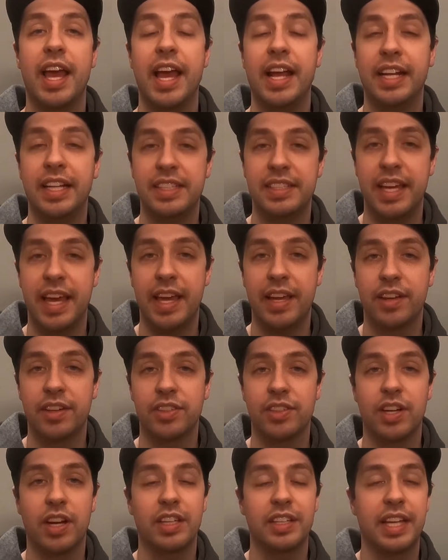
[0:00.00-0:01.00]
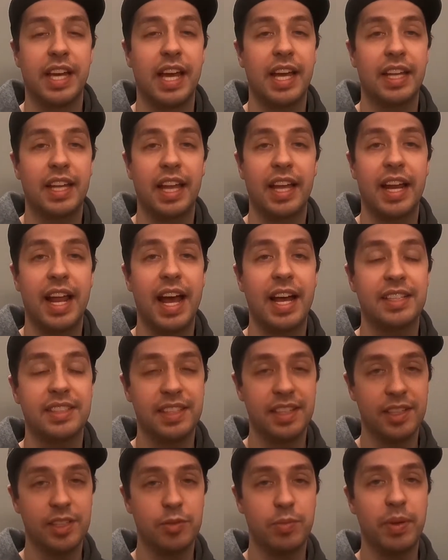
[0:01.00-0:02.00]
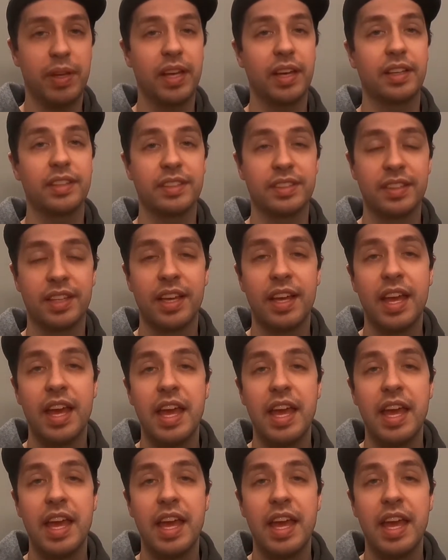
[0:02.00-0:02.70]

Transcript: any takers on the headlight as is, because